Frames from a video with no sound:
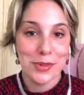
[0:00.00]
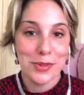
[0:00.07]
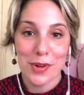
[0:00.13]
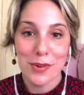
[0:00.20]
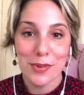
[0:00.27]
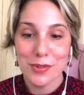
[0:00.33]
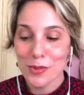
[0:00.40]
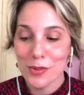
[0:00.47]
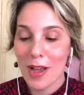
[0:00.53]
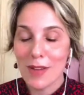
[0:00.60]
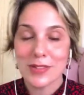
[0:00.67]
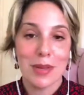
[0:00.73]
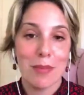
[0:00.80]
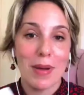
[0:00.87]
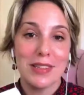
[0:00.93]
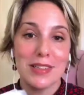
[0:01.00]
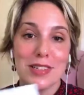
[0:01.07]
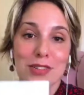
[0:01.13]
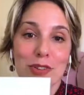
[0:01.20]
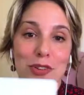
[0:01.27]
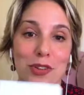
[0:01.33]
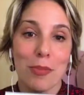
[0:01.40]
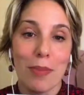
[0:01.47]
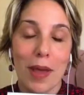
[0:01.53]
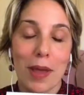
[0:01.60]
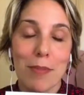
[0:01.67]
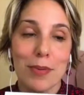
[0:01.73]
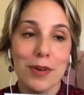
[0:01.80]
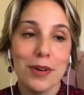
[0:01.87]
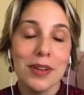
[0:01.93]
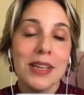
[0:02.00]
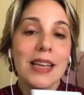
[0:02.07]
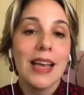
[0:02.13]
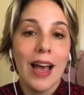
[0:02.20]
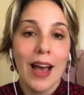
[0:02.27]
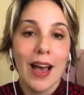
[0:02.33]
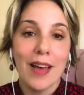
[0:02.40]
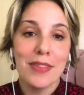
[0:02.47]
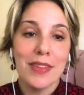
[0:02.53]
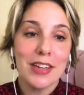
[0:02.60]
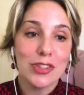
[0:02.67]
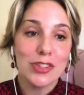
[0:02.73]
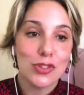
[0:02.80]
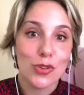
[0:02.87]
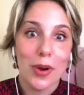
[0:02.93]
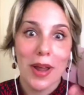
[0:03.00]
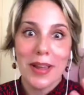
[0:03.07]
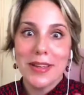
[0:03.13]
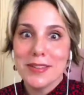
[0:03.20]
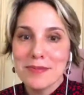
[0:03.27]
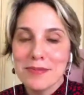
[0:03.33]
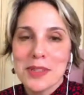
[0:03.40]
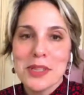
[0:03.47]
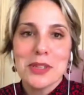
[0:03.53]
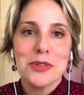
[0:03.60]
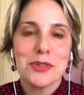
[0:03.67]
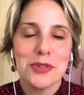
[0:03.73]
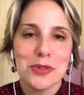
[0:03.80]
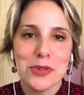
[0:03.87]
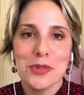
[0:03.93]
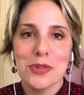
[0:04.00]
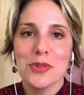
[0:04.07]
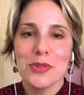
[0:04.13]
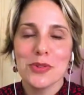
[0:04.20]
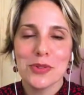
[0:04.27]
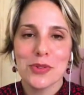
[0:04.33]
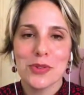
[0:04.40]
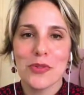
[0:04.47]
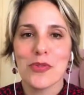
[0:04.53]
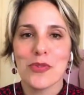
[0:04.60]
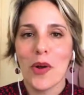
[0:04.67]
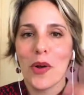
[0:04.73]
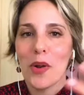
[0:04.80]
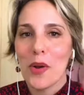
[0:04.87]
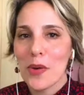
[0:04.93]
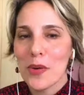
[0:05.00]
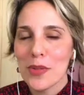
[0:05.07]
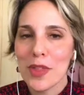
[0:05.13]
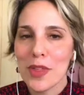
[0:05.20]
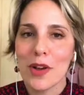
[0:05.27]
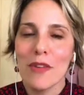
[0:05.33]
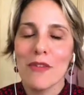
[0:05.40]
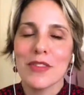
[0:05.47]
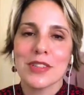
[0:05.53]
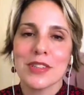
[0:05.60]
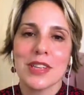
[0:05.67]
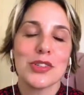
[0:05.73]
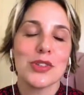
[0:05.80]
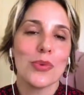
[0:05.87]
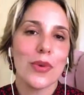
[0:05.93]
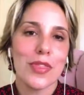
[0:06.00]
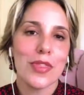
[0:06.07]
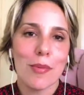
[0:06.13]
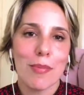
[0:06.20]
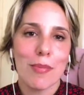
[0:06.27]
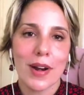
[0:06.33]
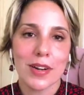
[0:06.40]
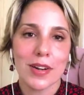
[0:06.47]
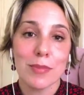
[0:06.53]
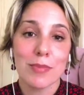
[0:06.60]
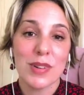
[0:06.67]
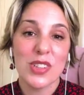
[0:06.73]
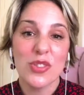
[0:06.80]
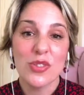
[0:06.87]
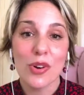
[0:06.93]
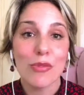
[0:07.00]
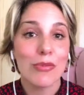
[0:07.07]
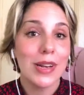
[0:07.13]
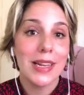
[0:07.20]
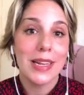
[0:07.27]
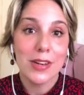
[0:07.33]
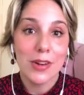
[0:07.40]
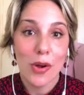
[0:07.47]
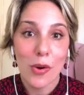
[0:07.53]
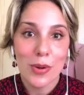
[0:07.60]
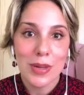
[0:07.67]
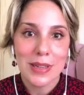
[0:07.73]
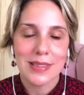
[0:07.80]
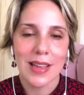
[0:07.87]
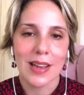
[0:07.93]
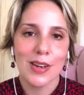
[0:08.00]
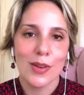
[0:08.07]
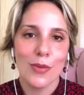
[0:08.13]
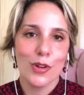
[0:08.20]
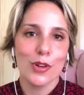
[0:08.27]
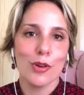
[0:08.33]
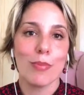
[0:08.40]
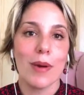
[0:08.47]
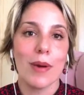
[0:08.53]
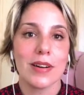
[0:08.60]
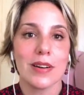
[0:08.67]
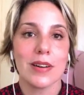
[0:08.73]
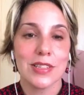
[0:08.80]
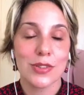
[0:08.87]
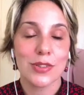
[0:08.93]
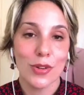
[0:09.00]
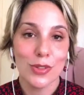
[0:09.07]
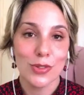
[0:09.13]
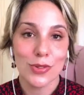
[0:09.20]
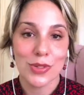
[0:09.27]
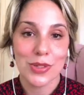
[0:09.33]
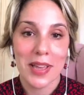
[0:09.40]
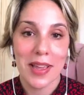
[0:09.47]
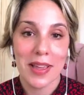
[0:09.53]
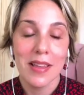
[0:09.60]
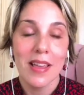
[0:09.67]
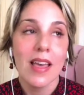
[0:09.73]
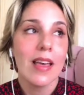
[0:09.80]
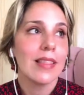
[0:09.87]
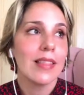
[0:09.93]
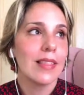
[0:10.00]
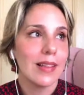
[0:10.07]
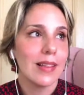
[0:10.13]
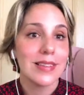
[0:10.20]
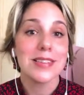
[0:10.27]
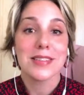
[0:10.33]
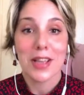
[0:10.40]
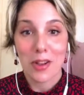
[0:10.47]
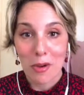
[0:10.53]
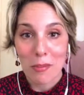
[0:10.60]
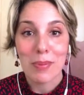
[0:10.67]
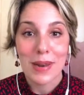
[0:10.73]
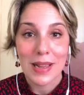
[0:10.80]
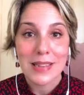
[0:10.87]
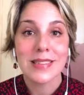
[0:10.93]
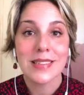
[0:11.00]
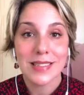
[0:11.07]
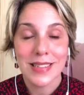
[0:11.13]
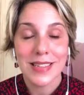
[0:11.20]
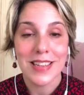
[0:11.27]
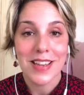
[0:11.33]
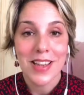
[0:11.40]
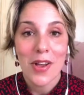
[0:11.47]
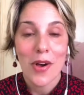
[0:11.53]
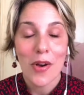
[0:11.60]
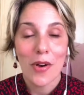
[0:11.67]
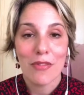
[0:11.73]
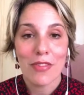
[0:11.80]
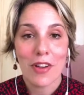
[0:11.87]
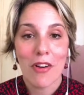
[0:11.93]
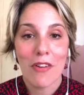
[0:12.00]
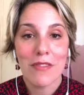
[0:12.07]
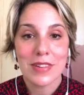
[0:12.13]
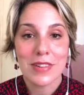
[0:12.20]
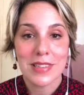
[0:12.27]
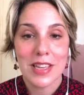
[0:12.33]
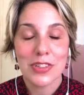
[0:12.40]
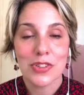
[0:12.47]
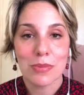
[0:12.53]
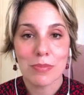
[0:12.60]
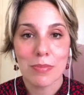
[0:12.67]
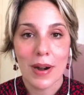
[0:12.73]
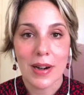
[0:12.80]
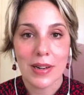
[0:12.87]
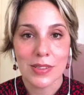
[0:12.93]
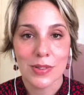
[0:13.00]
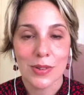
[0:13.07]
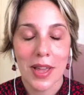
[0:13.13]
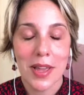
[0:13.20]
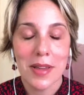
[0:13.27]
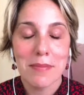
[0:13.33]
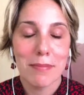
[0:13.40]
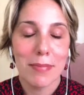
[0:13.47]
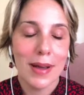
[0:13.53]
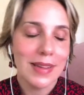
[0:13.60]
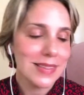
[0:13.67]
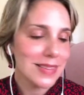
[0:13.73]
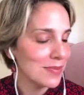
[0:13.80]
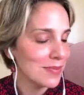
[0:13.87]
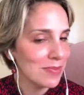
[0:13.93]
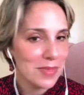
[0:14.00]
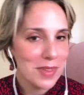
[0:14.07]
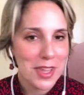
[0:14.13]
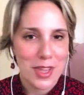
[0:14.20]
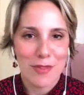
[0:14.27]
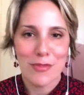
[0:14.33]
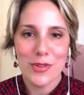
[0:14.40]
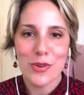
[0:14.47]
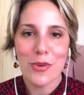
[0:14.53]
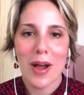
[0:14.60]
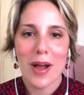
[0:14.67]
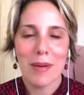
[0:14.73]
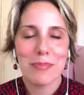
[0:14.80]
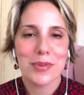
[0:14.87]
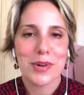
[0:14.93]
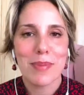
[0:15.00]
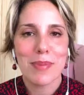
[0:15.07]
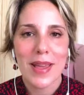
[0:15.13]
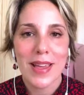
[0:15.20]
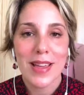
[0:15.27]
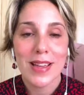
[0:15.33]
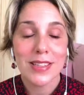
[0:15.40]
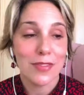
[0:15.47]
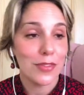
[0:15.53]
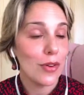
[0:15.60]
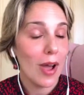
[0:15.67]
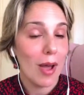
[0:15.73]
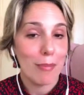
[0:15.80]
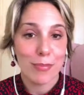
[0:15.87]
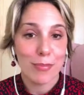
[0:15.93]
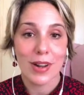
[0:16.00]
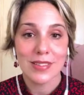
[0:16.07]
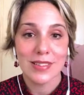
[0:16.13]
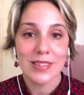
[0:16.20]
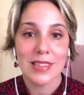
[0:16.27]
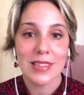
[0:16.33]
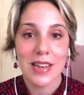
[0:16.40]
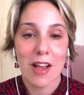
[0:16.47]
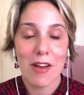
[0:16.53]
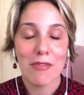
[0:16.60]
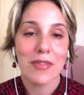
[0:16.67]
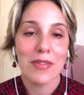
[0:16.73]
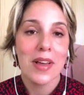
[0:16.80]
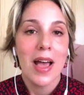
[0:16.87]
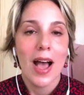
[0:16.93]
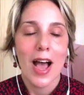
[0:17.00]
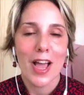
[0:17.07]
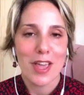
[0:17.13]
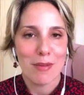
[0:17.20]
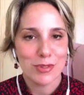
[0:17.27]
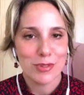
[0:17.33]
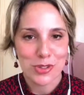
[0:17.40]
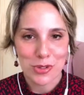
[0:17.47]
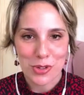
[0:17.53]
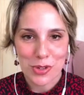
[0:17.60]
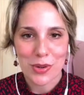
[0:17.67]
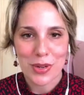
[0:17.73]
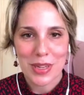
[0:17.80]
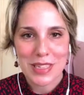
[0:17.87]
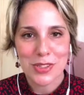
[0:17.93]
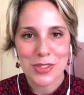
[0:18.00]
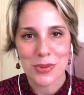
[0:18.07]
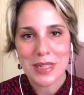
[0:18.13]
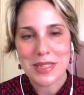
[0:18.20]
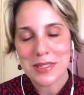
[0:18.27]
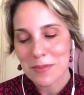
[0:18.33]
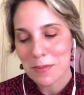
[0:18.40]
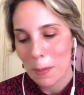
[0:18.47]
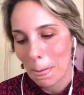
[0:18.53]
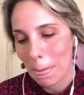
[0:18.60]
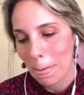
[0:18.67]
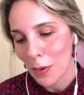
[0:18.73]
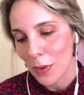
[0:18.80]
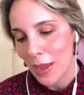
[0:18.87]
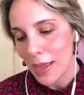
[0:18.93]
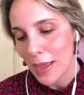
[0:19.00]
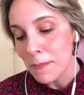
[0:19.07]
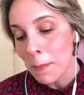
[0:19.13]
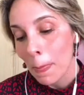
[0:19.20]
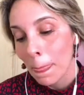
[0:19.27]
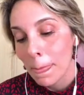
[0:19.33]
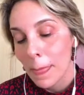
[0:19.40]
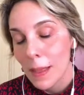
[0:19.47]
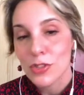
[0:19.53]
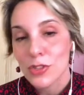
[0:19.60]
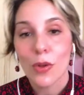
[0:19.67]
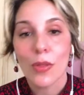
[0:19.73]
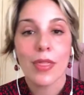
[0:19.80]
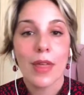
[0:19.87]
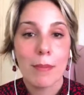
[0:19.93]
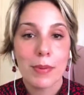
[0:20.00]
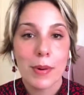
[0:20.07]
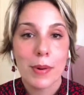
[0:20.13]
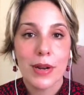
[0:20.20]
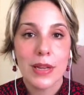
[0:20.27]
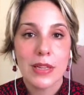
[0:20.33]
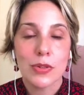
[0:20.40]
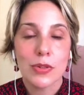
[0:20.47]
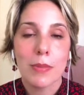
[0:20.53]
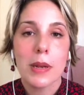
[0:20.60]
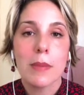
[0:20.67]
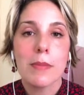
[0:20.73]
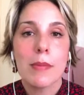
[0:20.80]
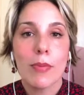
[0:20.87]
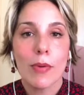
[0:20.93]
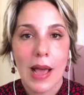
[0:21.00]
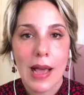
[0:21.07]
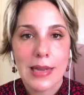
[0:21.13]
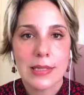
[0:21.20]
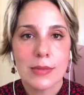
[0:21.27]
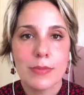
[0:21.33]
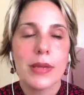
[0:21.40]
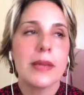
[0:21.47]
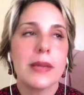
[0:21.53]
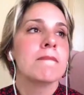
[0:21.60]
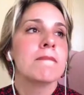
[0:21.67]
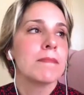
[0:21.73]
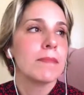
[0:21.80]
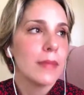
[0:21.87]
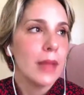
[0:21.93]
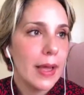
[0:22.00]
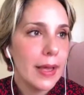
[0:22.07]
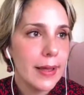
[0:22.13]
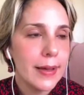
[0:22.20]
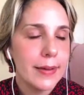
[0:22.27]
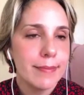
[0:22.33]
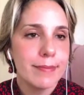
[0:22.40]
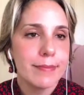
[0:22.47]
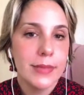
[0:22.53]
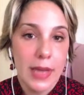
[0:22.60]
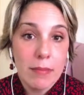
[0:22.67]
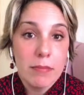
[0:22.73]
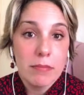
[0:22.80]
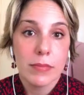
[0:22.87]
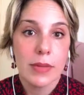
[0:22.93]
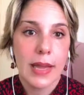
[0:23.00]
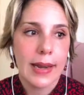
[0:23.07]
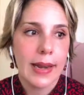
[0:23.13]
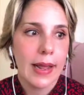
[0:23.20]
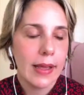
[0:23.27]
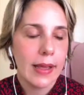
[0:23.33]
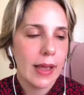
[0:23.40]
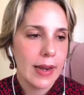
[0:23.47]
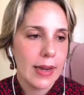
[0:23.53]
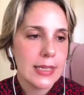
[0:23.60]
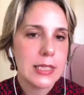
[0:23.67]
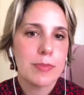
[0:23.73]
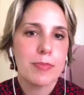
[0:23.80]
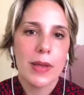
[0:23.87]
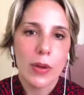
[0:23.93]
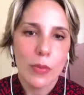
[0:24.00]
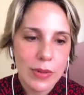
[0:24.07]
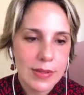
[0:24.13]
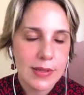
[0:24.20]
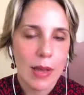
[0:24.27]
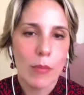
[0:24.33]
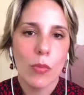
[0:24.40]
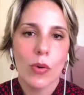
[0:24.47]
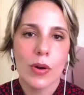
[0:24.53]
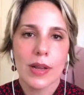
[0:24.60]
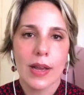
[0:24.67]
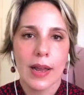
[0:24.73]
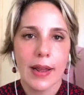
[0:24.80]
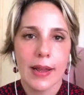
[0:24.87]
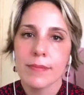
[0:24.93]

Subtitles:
You have some ideas on your paper and then try to follow the conversation with your partner, but you don't really know exactly what your partner is going to say. That is the complexity of the conversation part, okay? But if you are prepared, if you have practiced enough, I am sure you can do it, okay? So that preparation, many people ask me, can I speak with someone?